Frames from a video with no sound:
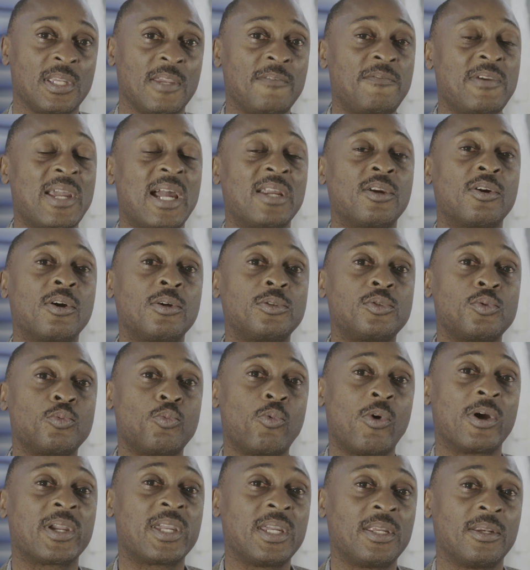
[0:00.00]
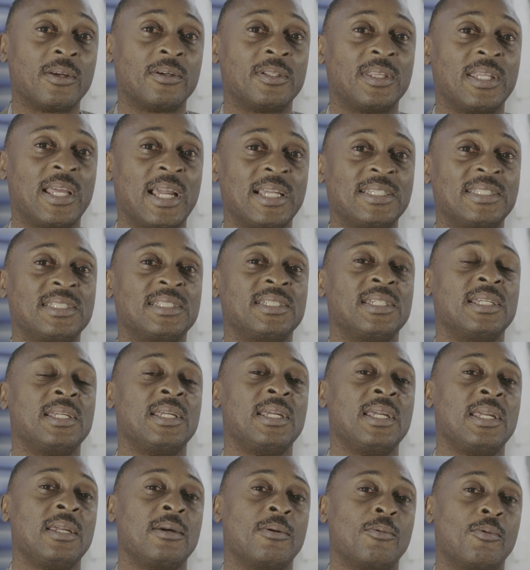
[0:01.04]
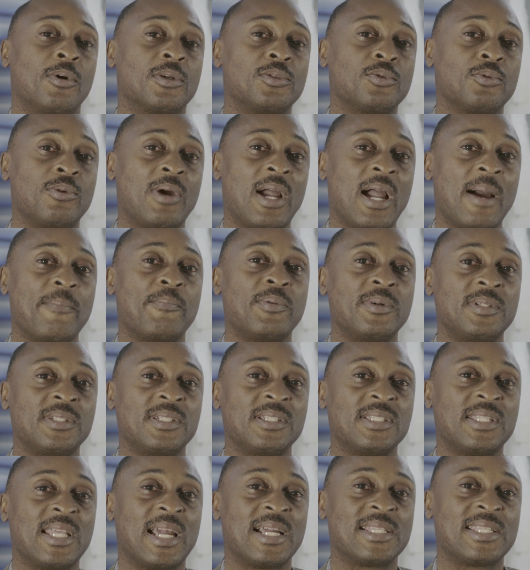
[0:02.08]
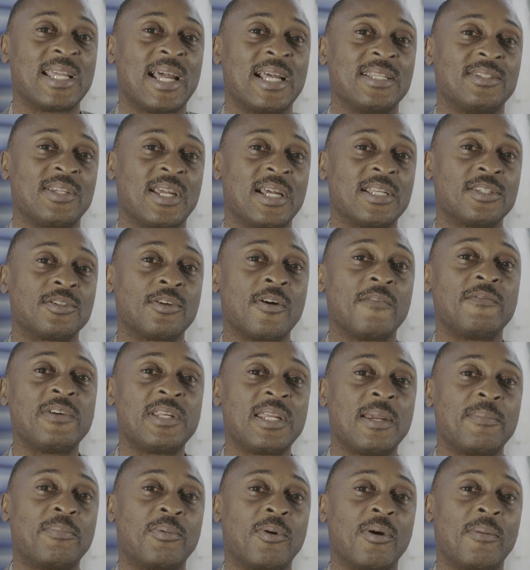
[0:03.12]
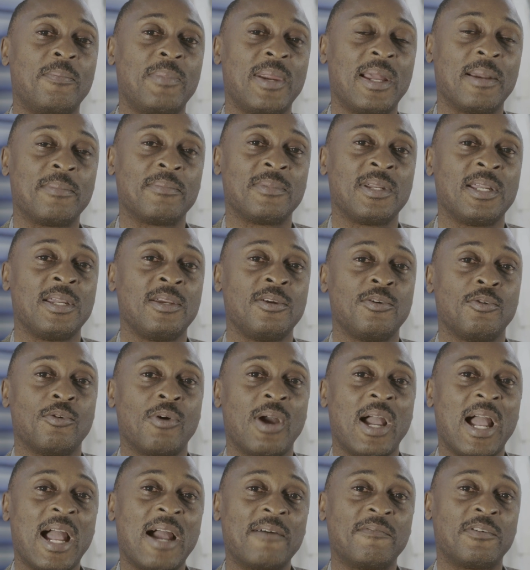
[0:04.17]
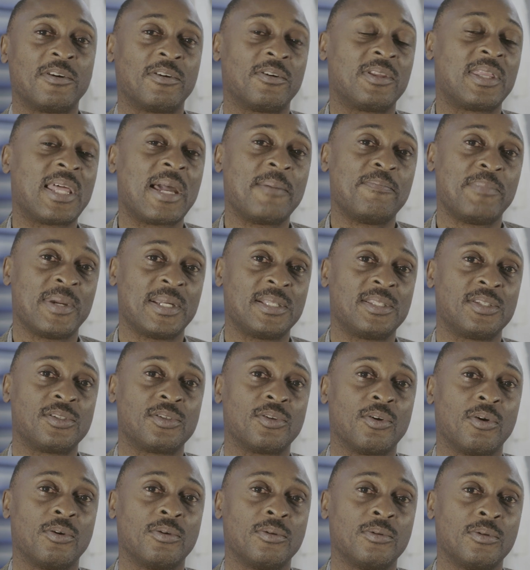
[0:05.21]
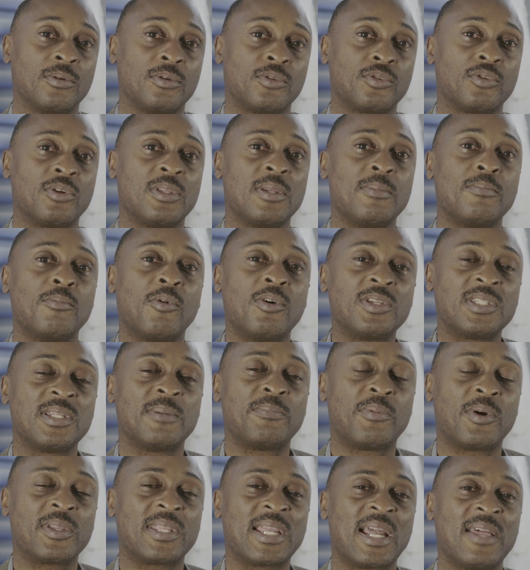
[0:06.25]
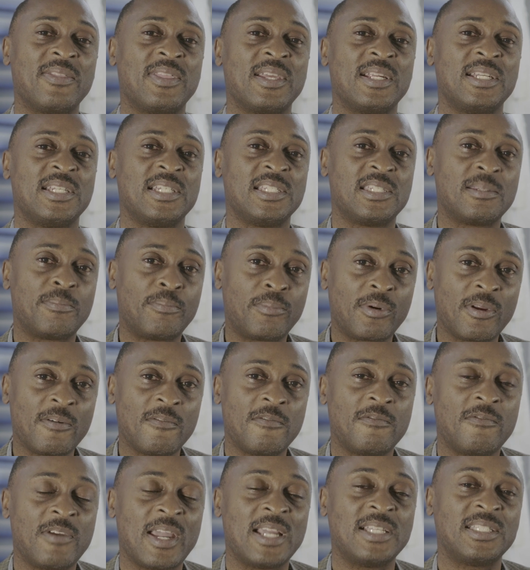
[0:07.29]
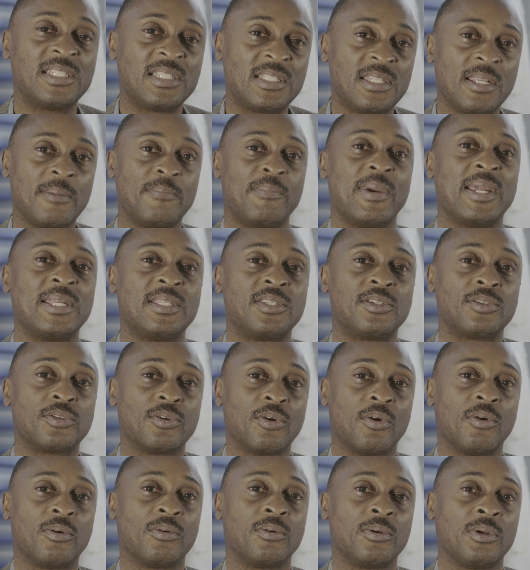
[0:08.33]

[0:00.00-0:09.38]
If you are not working on that, what will happen is that as you are solving a problem, you have another bed sore. So the most important thing is prevent the bed sore.